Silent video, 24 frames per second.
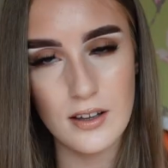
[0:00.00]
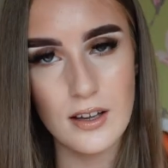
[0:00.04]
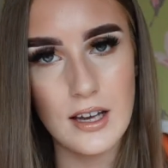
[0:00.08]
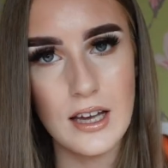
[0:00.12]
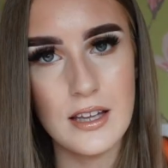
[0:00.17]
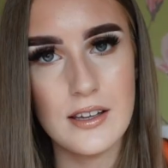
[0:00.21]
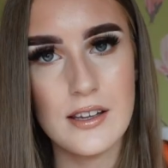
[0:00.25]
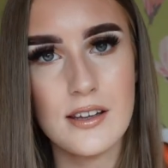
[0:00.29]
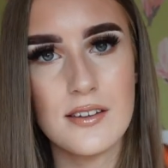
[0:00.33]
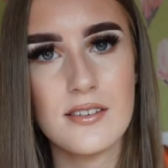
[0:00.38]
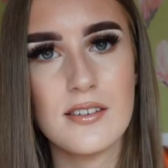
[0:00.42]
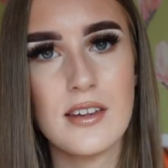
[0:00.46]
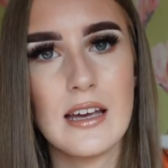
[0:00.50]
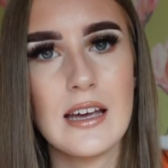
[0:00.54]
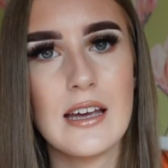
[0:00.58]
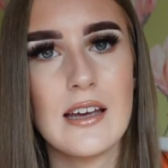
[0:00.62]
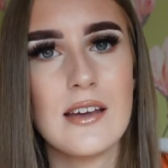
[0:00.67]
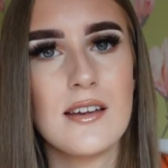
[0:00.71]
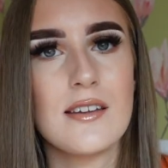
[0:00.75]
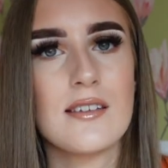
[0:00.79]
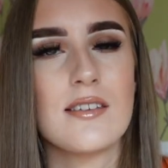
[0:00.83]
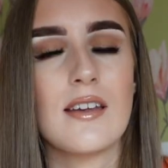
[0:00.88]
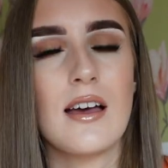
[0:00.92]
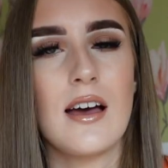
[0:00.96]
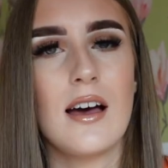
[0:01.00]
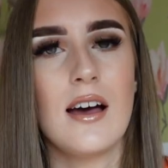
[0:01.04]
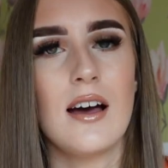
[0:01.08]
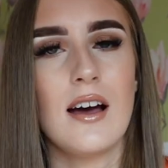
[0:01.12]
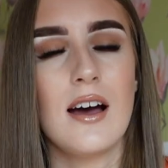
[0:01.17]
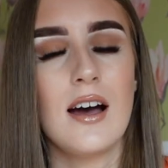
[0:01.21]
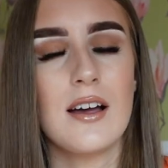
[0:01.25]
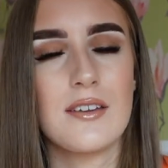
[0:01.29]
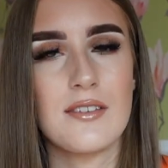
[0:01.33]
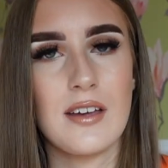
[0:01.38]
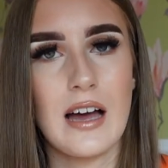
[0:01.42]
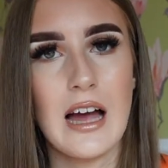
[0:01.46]
this is
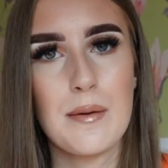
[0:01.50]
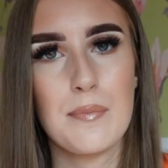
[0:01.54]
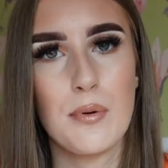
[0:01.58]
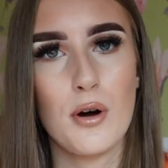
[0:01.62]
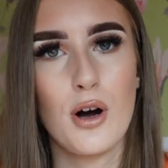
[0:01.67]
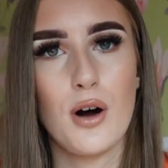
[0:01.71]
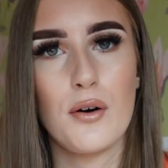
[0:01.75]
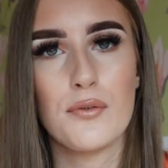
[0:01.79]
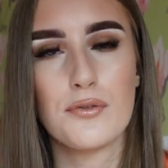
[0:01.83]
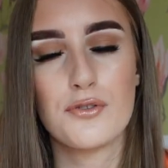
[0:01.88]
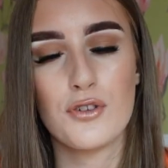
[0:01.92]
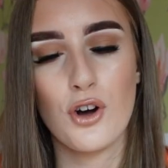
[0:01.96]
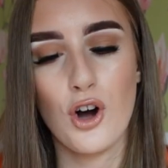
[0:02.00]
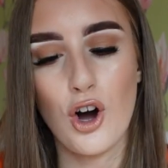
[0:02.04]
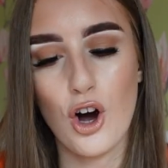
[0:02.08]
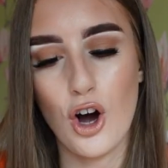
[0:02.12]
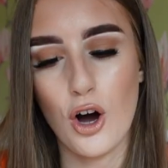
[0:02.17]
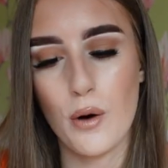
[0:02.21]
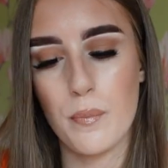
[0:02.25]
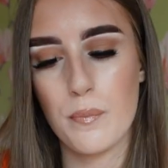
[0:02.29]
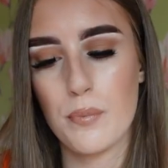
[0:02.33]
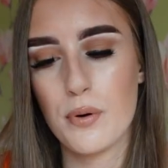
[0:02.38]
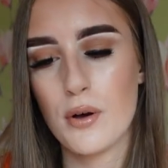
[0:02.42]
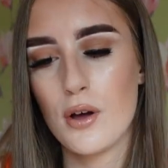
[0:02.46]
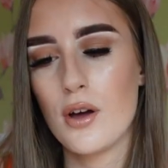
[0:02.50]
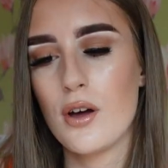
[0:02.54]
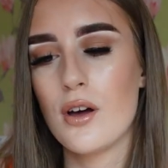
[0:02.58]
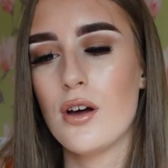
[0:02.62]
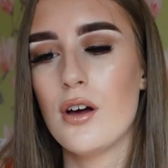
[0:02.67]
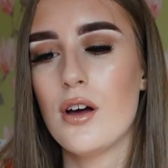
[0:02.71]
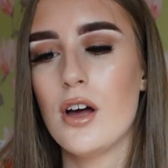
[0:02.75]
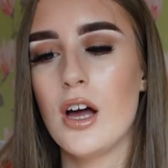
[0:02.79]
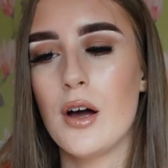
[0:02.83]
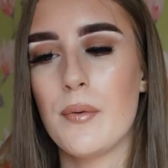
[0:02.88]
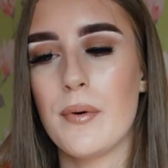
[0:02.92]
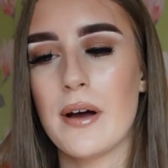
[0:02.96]
a type of top
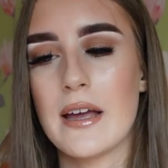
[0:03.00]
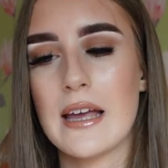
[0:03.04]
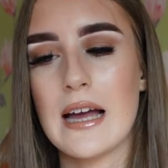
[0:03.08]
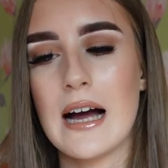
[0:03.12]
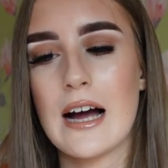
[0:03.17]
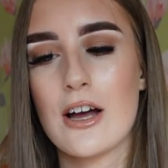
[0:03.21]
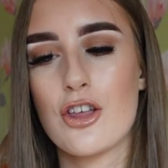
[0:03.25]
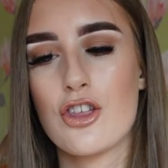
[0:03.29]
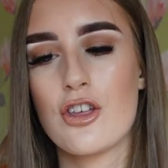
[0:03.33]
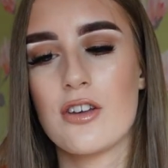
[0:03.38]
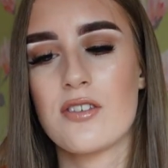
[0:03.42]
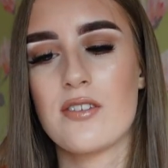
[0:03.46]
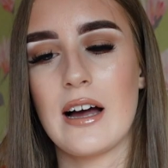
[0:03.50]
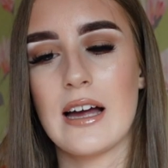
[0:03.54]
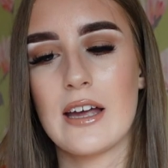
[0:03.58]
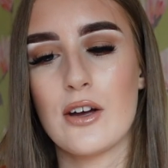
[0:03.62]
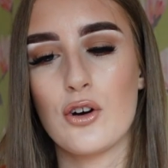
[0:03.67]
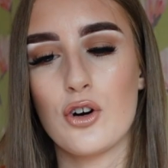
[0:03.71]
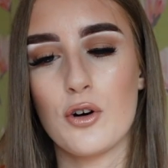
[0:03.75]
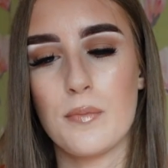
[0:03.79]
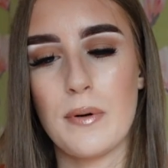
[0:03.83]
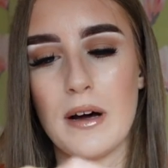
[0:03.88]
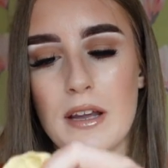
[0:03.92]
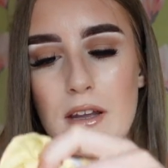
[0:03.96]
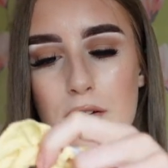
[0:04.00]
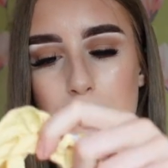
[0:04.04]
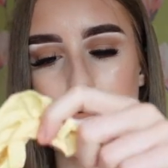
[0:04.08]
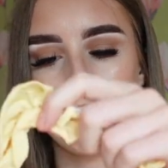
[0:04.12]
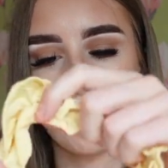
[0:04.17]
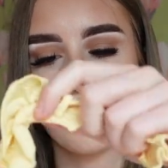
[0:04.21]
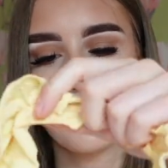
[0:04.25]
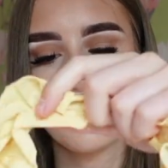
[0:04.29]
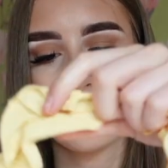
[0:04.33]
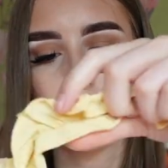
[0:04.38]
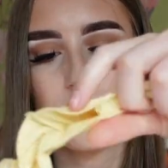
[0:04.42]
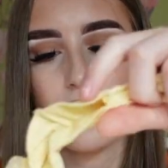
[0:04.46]
where you actually tie it up at the
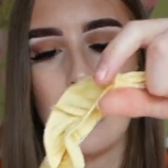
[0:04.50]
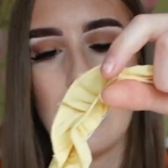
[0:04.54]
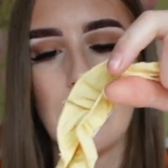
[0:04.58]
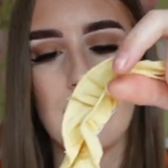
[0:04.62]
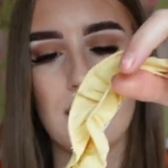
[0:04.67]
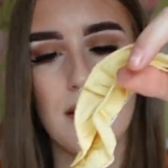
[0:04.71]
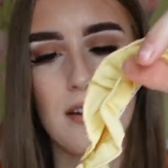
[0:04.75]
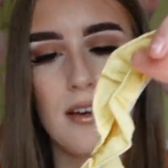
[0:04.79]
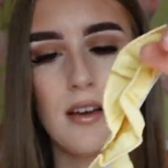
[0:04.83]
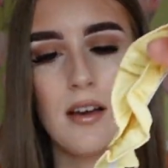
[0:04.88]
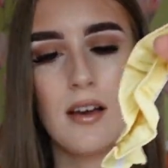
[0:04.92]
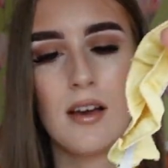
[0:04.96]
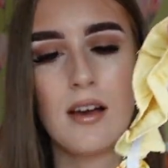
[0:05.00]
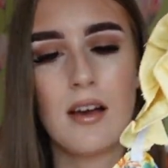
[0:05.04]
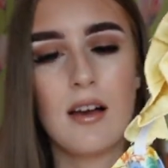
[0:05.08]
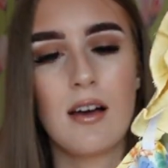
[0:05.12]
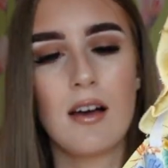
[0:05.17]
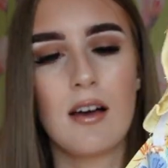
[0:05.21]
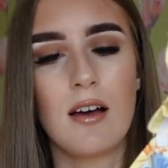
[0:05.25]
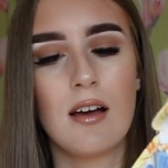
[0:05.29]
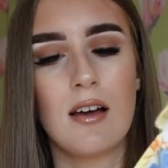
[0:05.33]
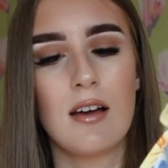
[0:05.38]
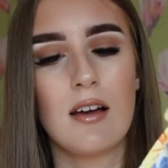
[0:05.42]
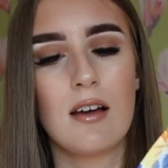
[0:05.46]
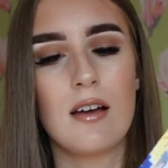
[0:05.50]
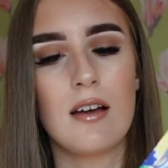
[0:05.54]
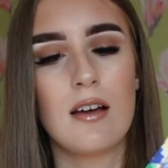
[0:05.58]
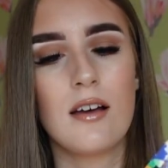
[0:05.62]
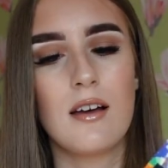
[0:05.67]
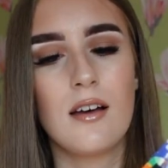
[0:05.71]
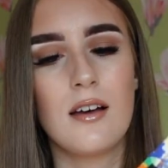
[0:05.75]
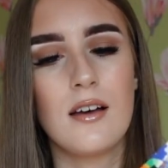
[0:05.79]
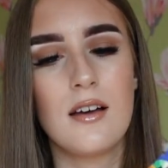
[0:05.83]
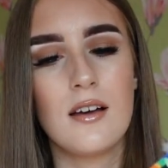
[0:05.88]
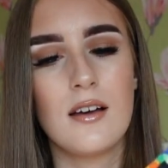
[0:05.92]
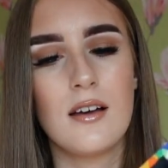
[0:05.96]
front, so
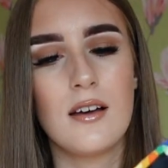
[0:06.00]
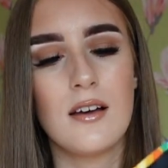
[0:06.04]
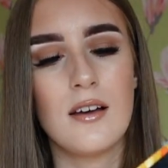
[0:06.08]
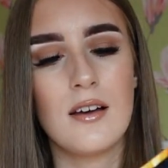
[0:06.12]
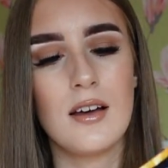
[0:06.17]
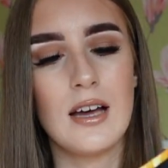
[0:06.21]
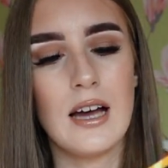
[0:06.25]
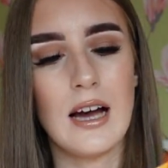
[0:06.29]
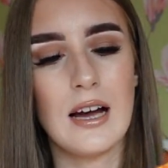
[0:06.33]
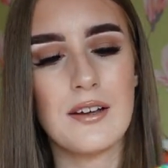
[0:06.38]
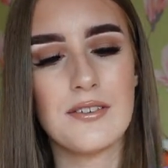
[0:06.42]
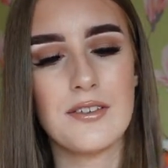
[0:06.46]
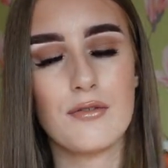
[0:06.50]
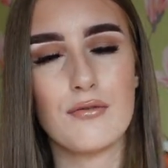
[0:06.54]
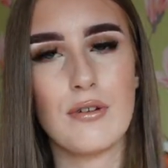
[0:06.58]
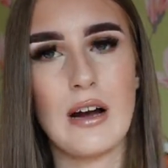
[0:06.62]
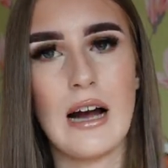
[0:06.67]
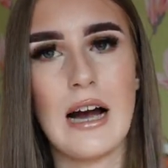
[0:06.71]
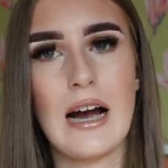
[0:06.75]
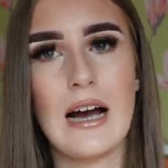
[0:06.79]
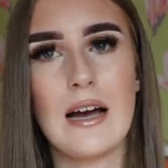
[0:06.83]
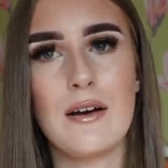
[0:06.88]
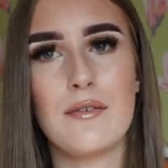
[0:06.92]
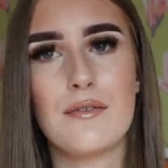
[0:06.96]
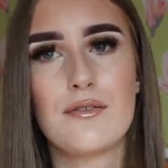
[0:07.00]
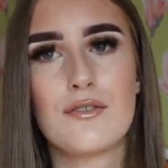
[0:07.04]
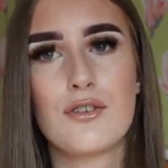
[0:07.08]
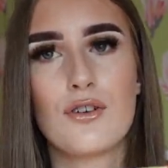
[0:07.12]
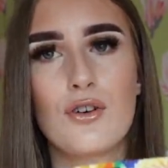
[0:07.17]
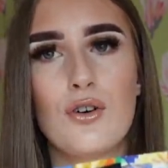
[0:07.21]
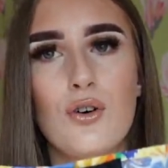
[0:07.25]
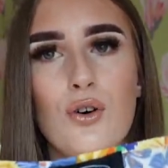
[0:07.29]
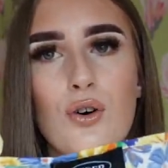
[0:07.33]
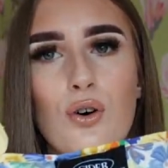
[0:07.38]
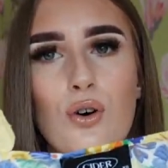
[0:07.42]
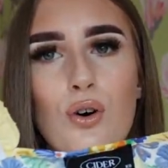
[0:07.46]
it has arrived
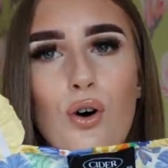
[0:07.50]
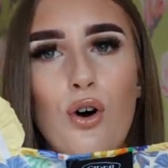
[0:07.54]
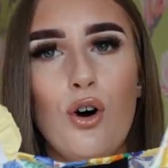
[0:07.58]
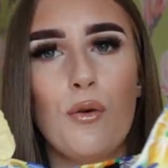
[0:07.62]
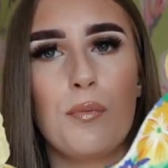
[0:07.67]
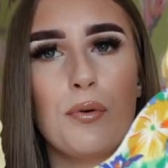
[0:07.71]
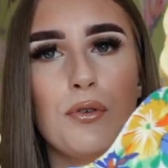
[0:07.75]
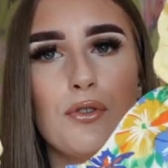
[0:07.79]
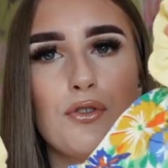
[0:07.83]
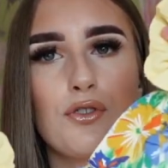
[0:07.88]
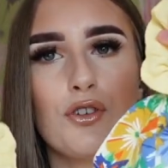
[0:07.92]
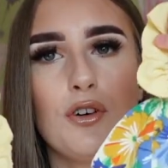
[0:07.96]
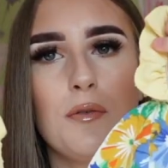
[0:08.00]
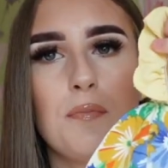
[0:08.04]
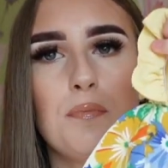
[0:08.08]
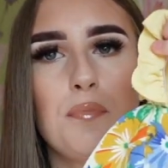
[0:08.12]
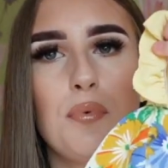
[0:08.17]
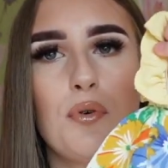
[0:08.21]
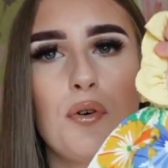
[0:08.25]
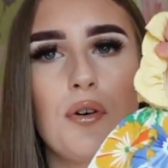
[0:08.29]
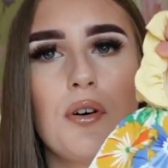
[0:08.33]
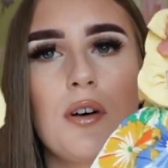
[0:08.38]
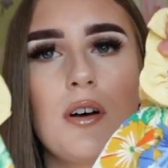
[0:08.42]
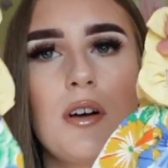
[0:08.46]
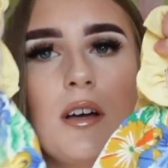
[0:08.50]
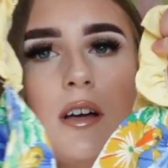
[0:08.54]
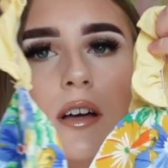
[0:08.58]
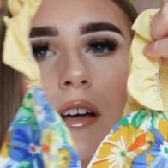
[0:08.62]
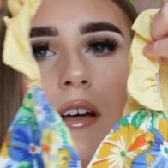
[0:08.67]
opened up, but